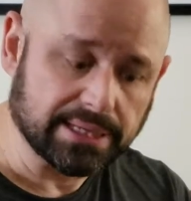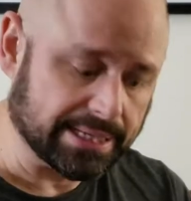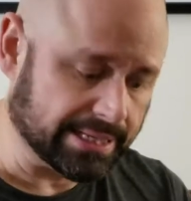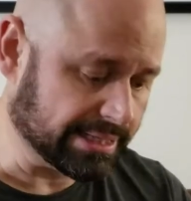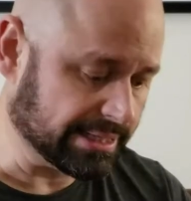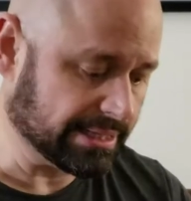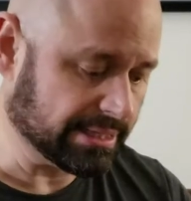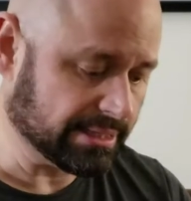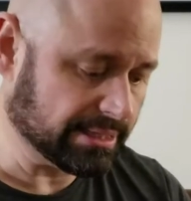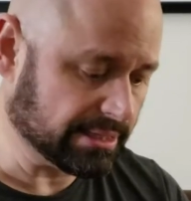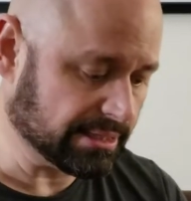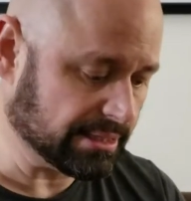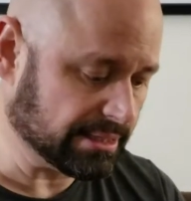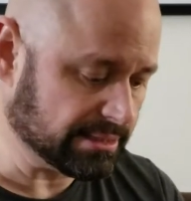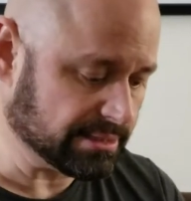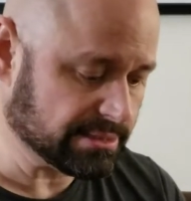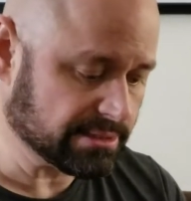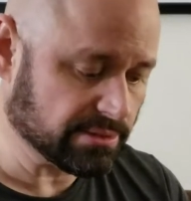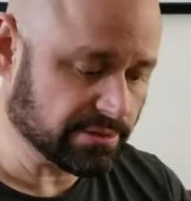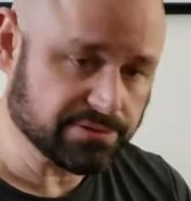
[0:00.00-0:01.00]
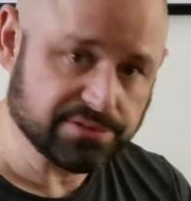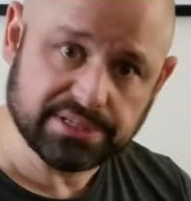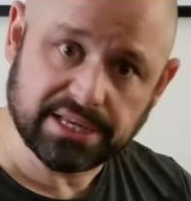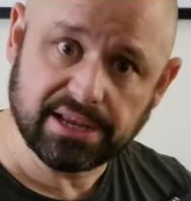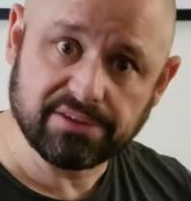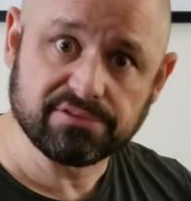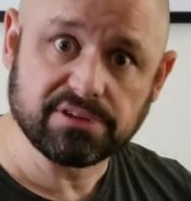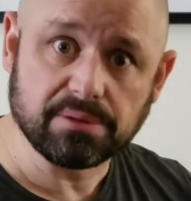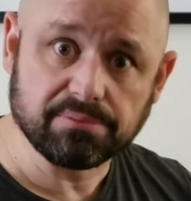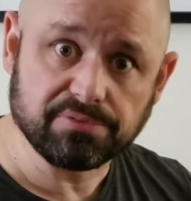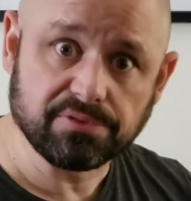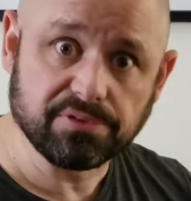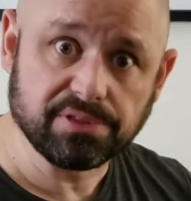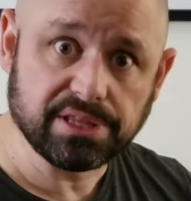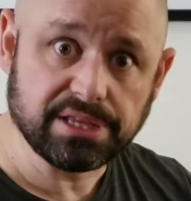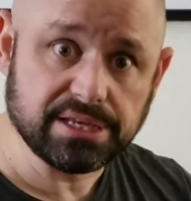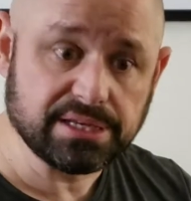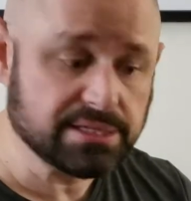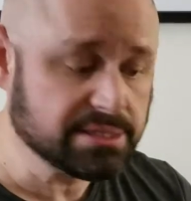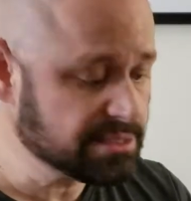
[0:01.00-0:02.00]
And so I've saved up for
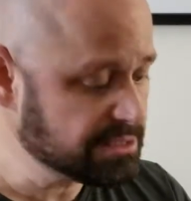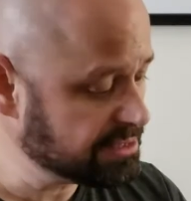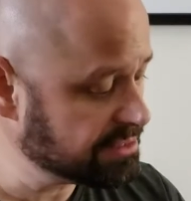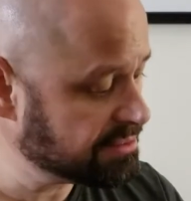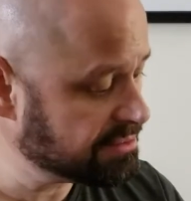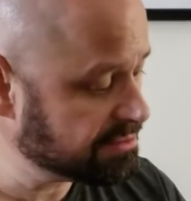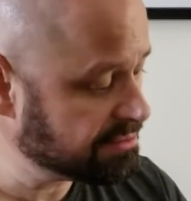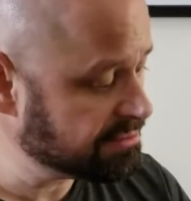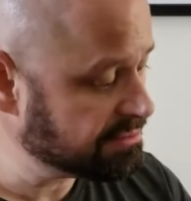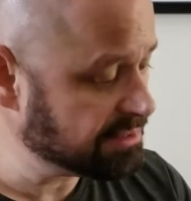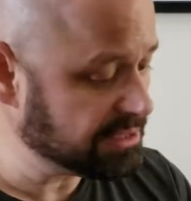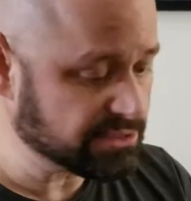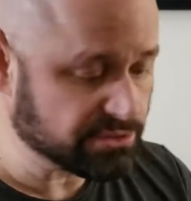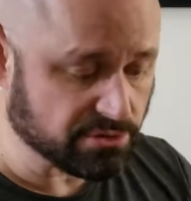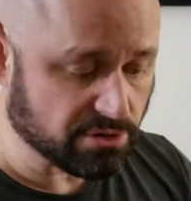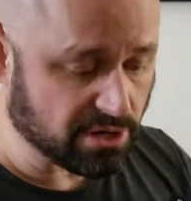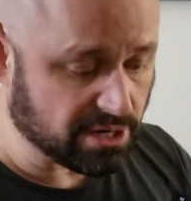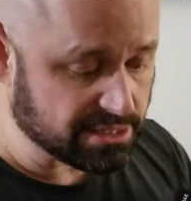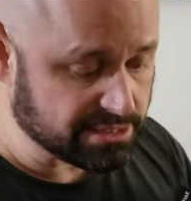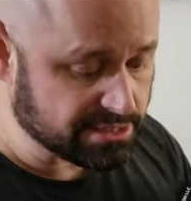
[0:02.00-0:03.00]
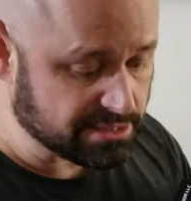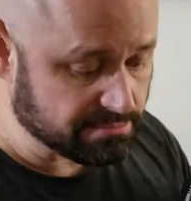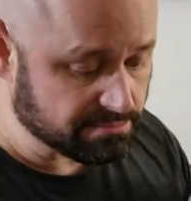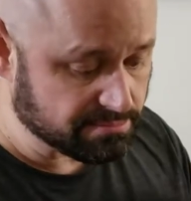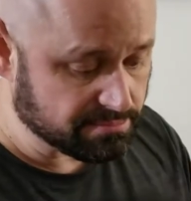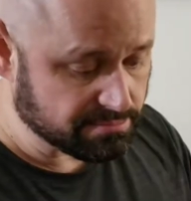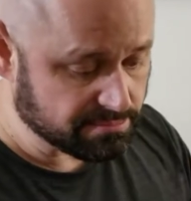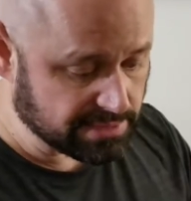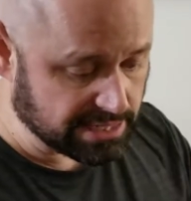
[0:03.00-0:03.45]
these. These are awesome.